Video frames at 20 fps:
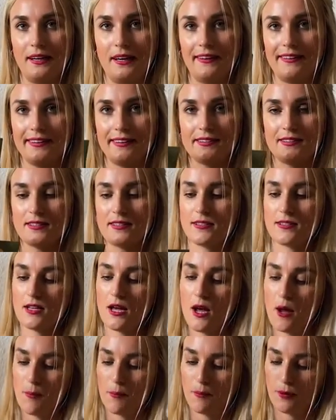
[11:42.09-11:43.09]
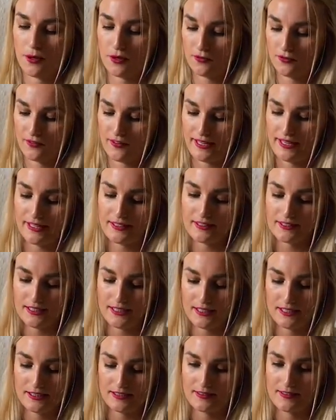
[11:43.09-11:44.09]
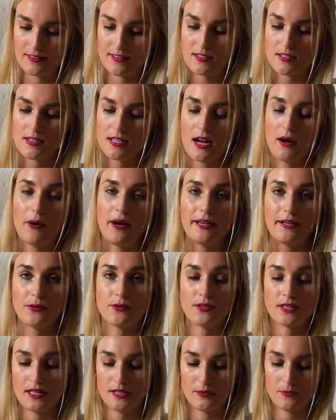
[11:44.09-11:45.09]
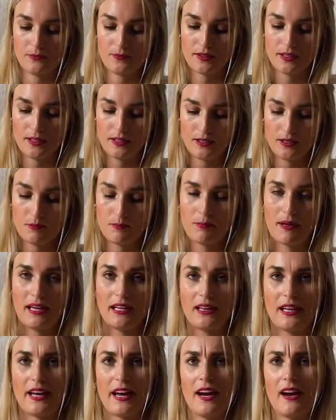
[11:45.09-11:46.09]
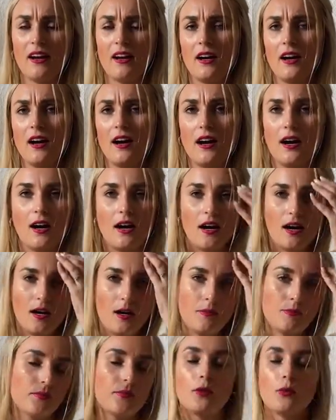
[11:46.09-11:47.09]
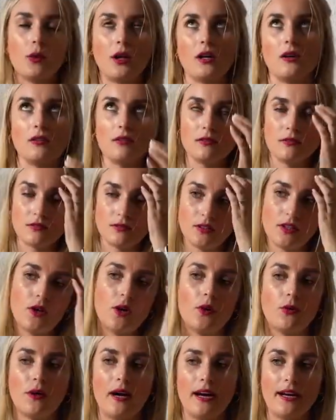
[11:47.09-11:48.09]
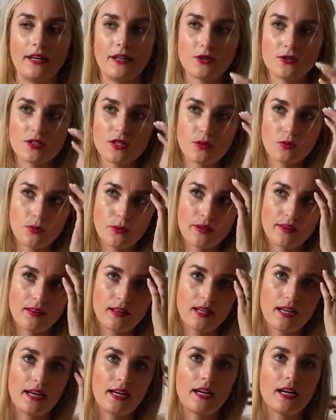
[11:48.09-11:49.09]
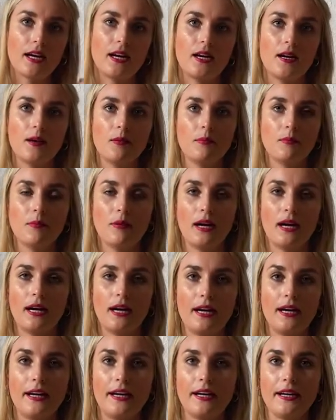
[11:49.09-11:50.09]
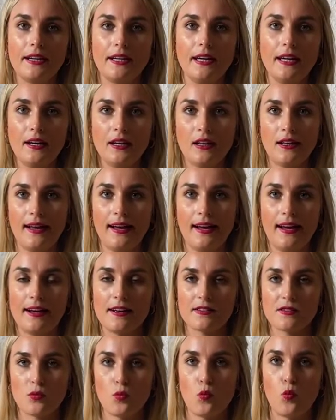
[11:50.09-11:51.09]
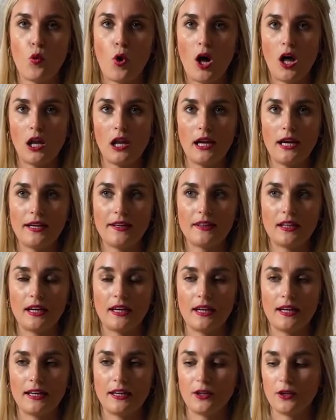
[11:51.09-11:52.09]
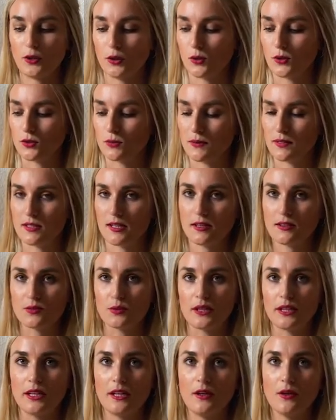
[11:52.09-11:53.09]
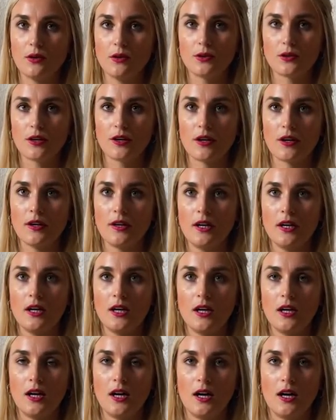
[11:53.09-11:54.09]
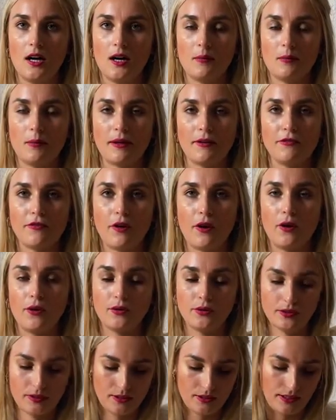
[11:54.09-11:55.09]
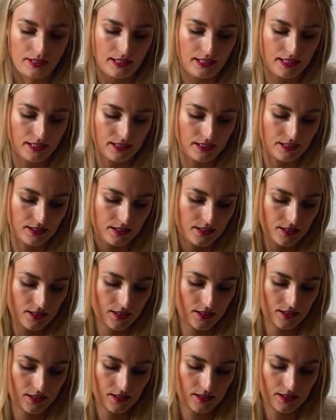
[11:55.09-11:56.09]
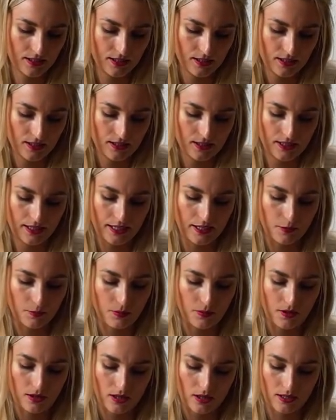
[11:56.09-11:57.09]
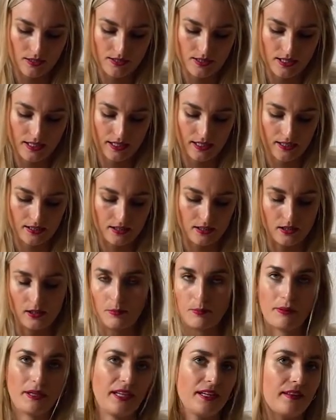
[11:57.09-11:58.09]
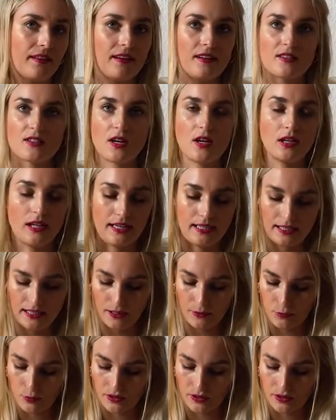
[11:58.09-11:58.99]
And this is perfect. And this is how I use it mainly. I use it with like my key clay as a wallet. Then I use my 6-ring key holder, my phone, and AirPods and a lippy, and that's all I need.